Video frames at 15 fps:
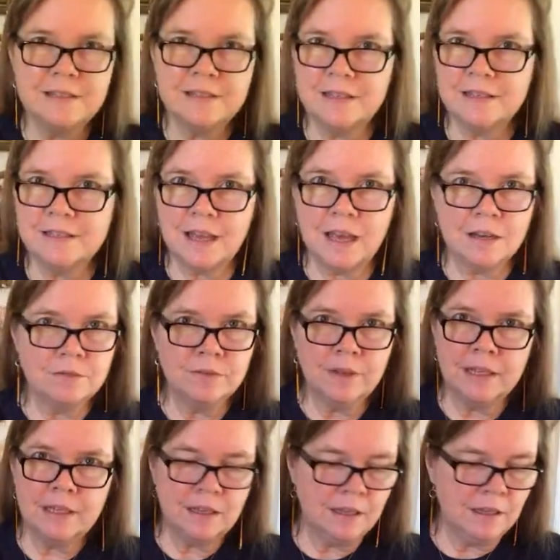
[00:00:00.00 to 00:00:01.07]
things out of
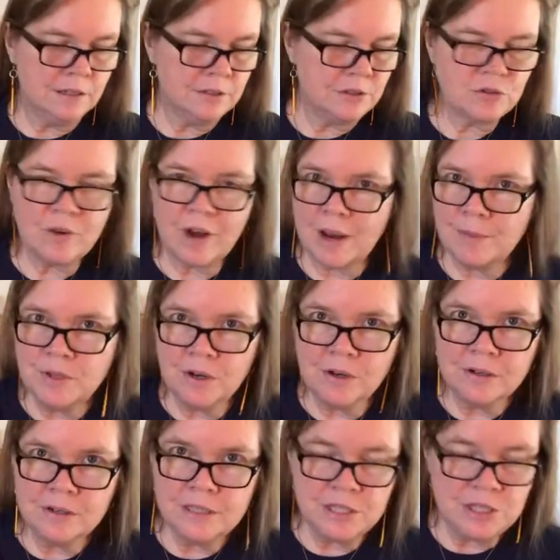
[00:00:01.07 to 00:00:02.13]
like scrap
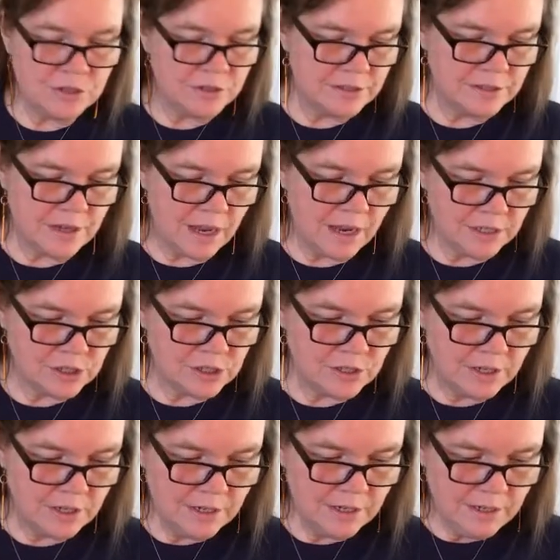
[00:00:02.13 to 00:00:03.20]
yarn in your stash.
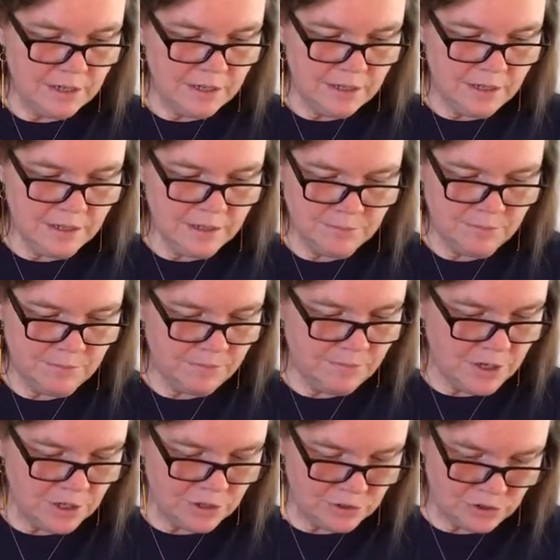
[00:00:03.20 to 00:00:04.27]

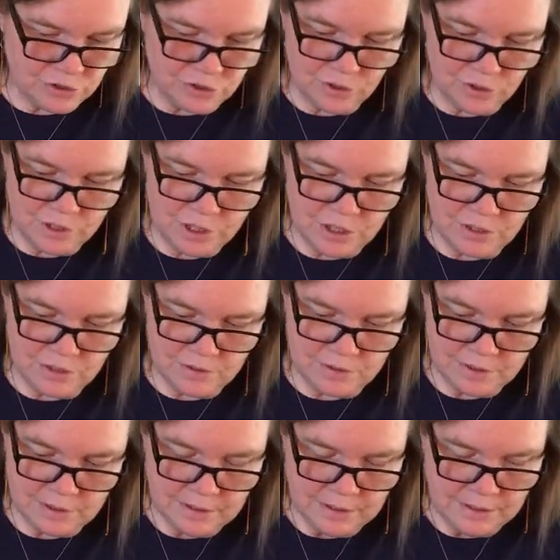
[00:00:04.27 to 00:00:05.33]
They are so cute.
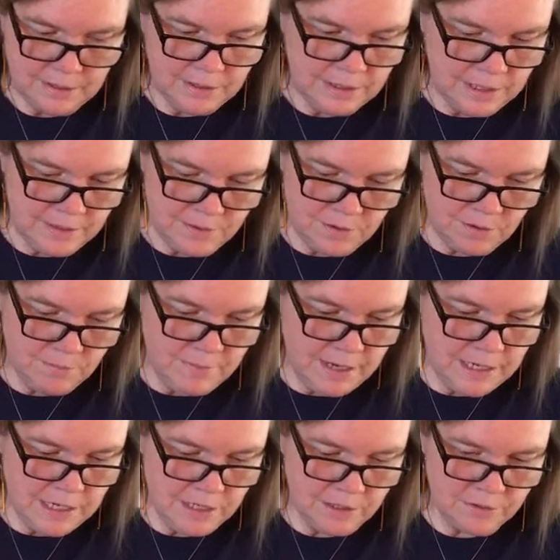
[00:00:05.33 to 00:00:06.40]
And there are
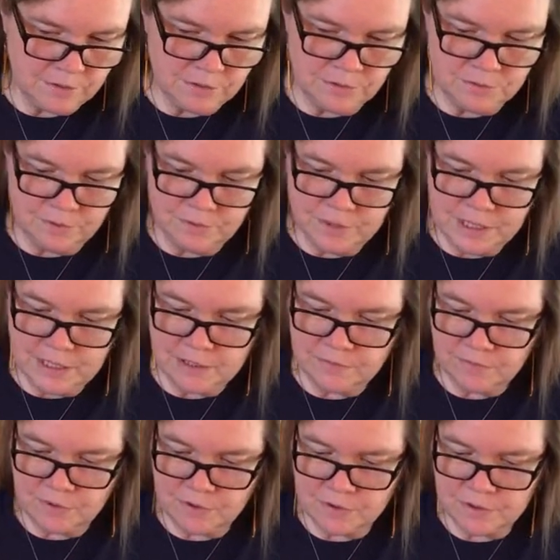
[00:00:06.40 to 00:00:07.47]
many other little things
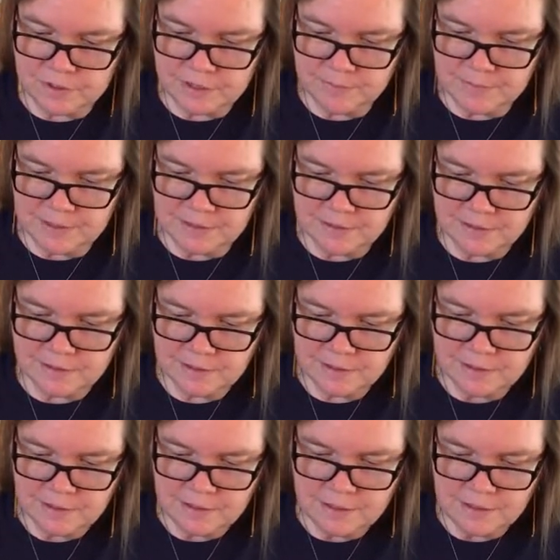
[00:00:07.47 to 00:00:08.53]
for Christmas.
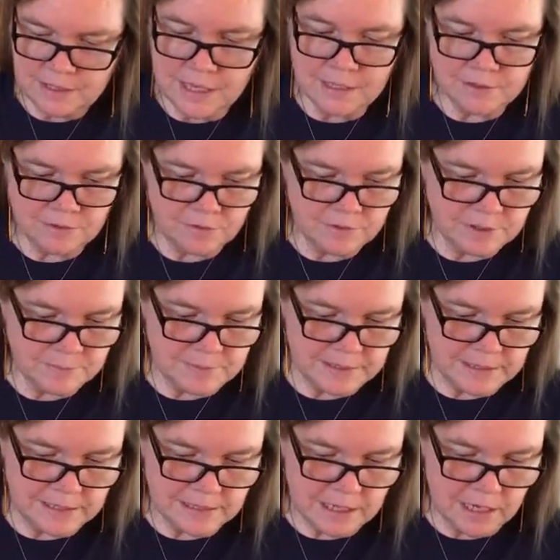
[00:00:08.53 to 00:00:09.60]
Yes,
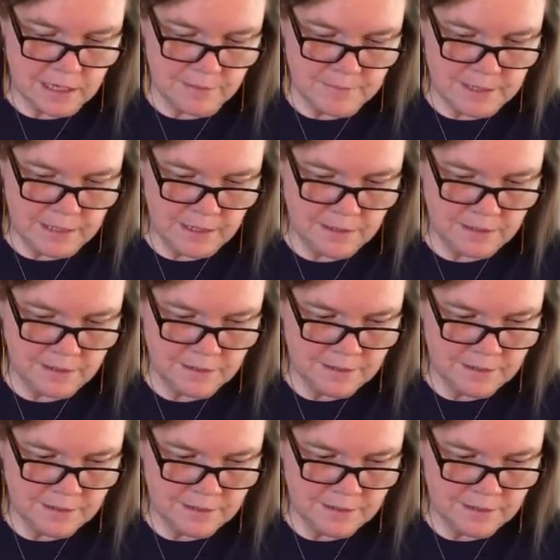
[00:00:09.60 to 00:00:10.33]
Christmas is coming.